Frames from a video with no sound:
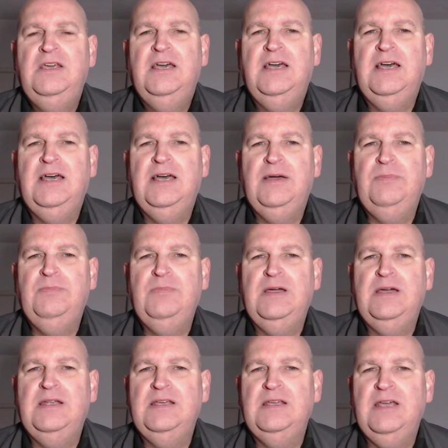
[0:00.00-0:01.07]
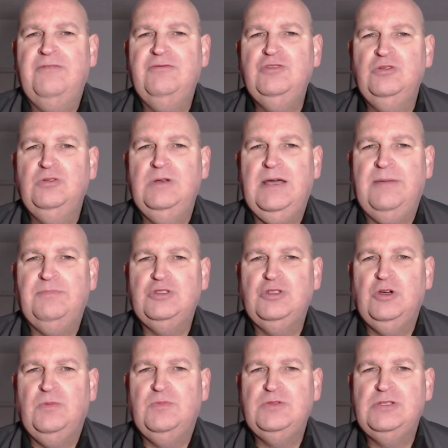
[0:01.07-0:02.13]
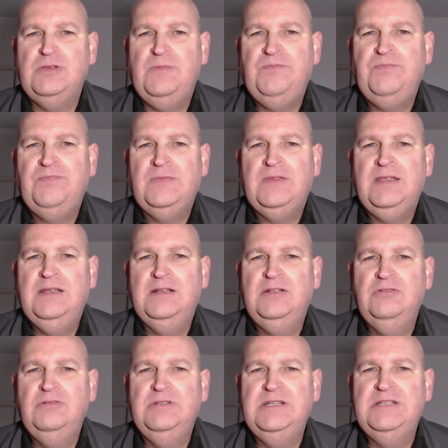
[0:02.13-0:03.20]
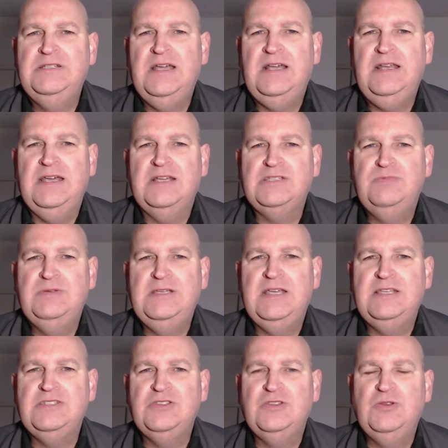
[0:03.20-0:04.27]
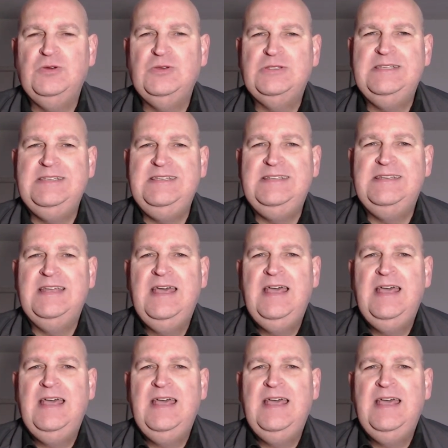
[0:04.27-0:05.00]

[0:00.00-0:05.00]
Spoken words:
And I have two laptops, including a Dell XPS 13.